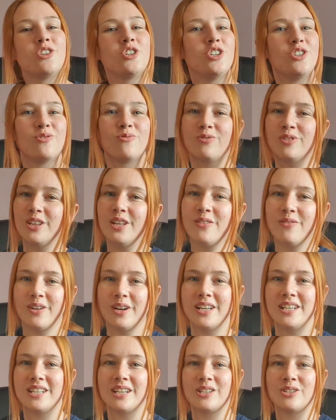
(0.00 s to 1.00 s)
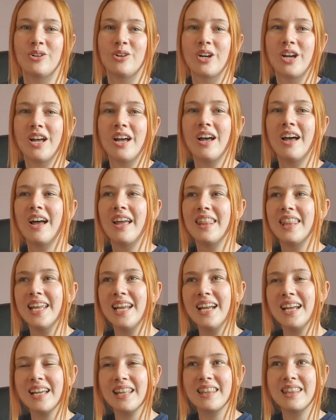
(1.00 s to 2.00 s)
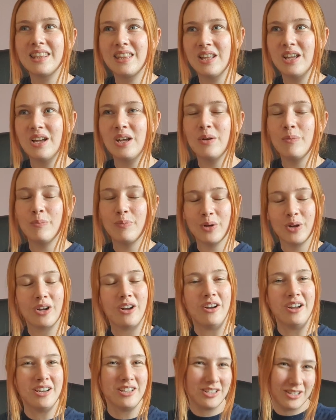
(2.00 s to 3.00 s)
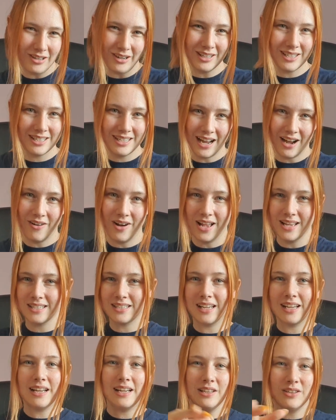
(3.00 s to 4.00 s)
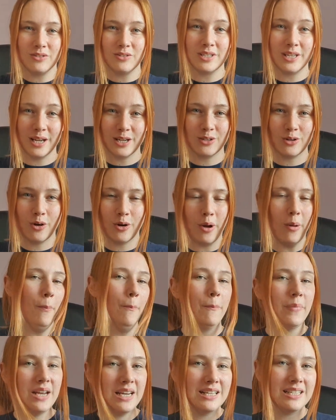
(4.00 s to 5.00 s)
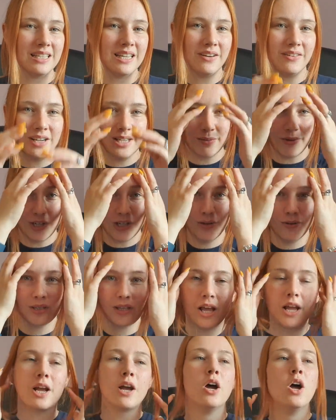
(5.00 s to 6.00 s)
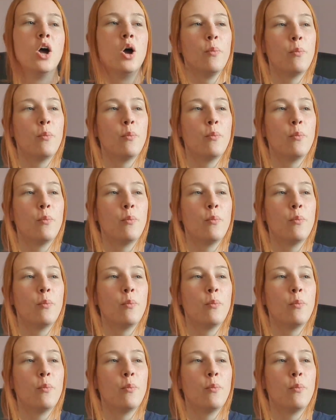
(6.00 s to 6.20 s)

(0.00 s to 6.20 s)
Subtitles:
She's a really funny TikToker. I think the book kind of started out as like a little TikTok mini series where she was like,